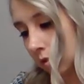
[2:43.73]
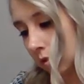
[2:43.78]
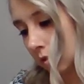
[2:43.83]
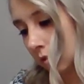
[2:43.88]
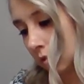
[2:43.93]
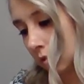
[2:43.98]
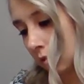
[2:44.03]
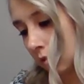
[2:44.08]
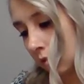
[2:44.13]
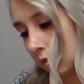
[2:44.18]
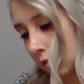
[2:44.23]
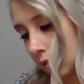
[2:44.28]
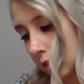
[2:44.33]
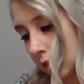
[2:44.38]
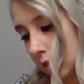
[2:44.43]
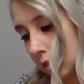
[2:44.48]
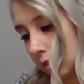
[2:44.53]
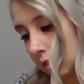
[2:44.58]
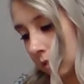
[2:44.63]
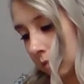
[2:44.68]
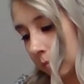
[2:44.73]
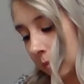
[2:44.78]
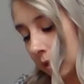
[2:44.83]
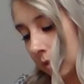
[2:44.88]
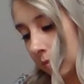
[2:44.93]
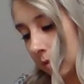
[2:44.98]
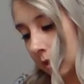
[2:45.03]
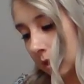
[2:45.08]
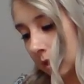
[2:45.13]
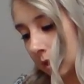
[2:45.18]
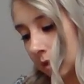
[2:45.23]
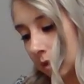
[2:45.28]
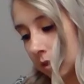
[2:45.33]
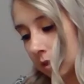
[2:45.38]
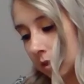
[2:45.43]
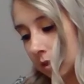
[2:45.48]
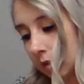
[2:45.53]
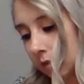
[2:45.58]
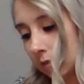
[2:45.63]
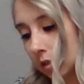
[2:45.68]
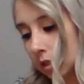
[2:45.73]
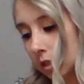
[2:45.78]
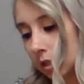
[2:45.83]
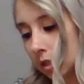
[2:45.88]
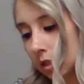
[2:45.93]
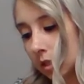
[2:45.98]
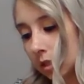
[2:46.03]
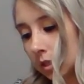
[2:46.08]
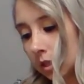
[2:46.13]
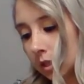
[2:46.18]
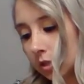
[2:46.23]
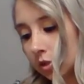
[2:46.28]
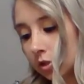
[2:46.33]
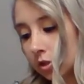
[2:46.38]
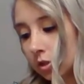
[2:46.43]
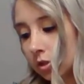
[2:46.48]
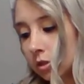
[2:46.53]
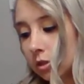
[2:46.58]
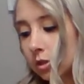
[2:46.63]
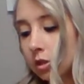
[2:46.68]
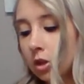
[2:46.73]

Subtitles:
So this baby is 17 inches